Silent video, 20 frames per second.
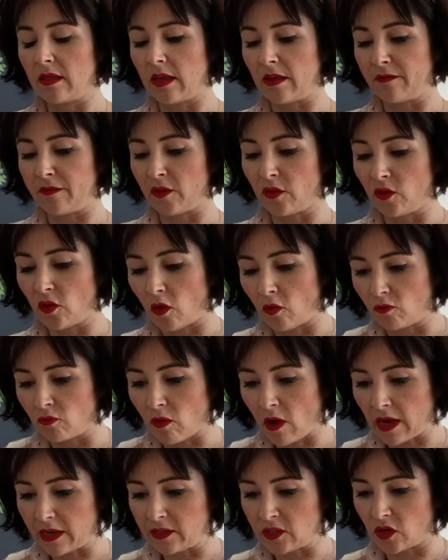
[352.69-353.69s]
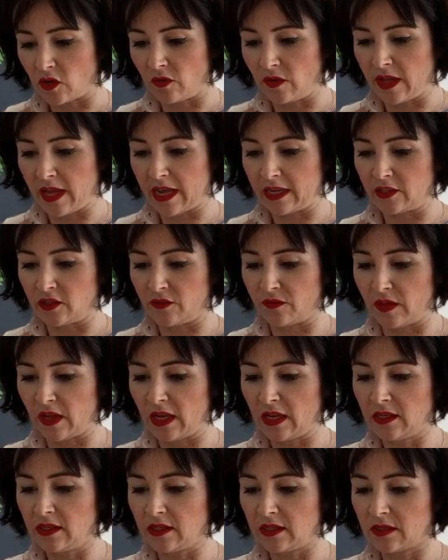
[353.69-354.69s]
if you're not right on the edge of
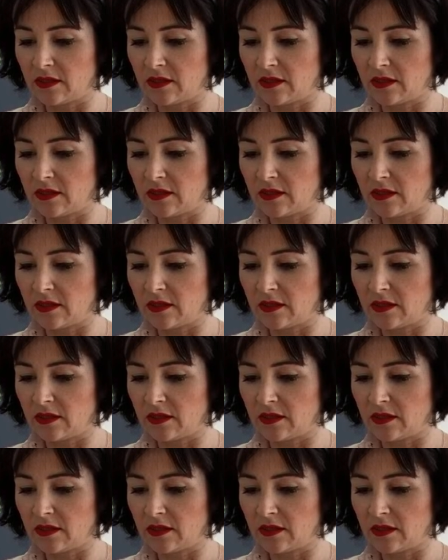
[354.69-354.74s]
this.